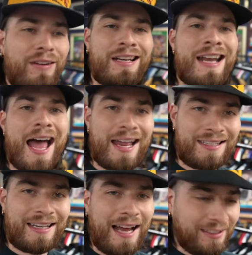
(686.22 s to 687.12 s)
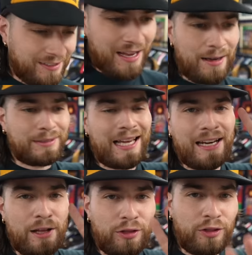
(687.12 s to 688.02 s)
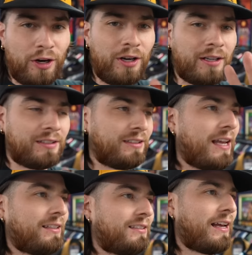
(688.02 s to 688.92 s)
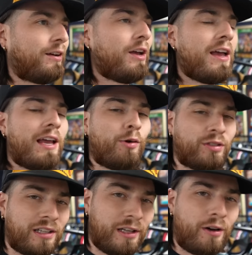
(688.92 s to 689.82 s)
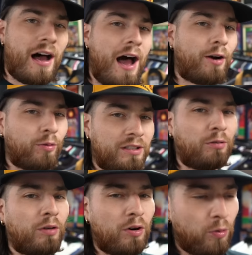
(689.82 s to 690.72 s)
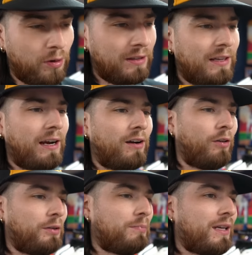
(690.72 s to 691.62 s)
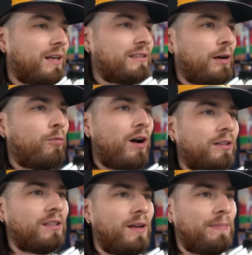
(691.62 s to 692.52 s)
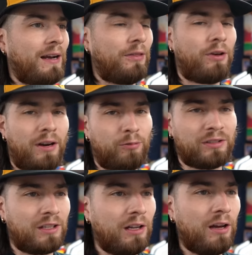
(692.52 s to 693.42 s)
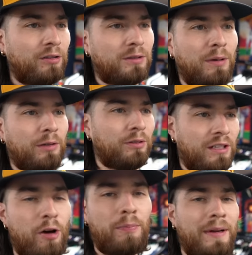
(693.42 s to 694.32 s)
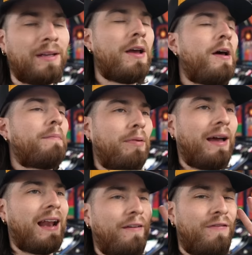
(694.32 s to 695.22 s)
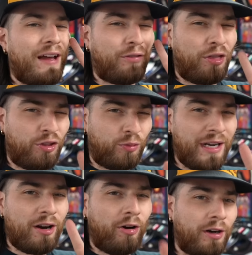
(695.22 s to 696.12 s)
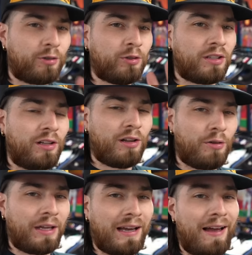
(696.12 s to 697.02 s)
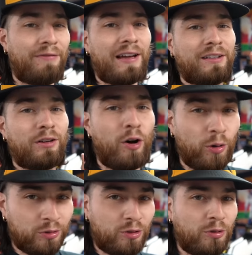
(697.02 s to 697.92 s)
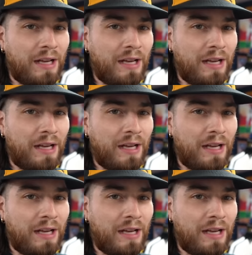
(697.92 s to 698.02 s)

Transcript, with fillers: it or not, I stopped at a third estate sale. It was a little awkward to record in there only because I walked up and I thought it was closed, but it was open. But I found three articles of clothing. I found an old school